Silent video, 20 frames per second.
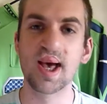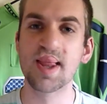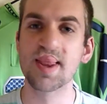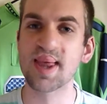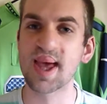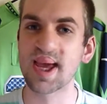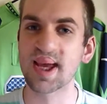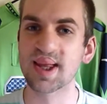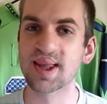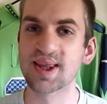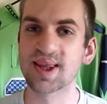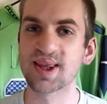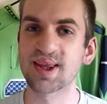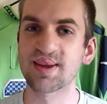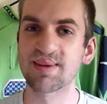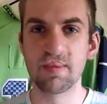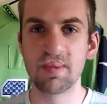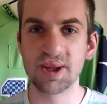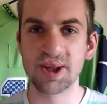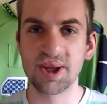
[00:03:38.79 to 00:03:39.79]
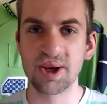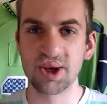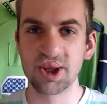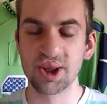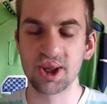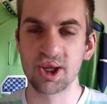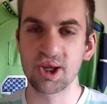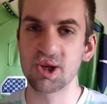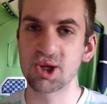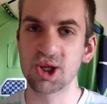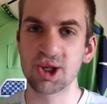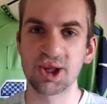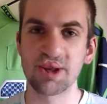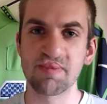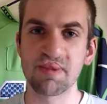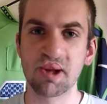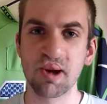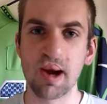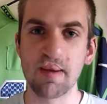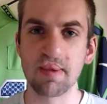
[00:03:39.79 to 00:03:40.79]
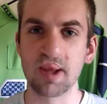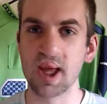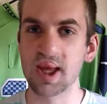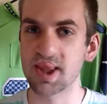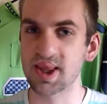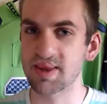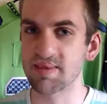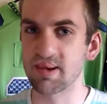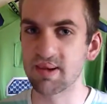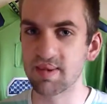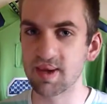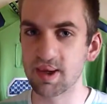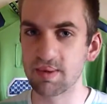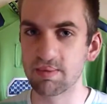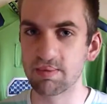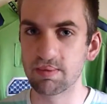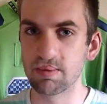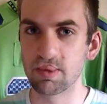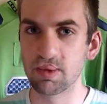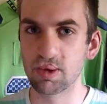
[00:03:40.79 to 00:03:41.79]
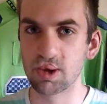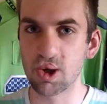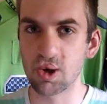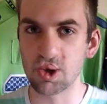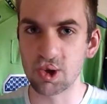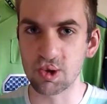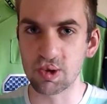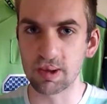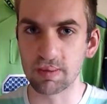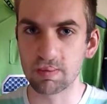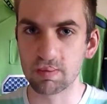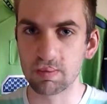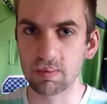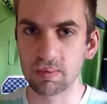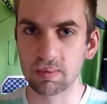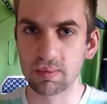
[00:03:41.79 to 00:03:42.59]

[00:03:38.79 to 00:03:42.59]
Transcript: Thanks, but seriously, you should subscribe and like this movie. Go do it.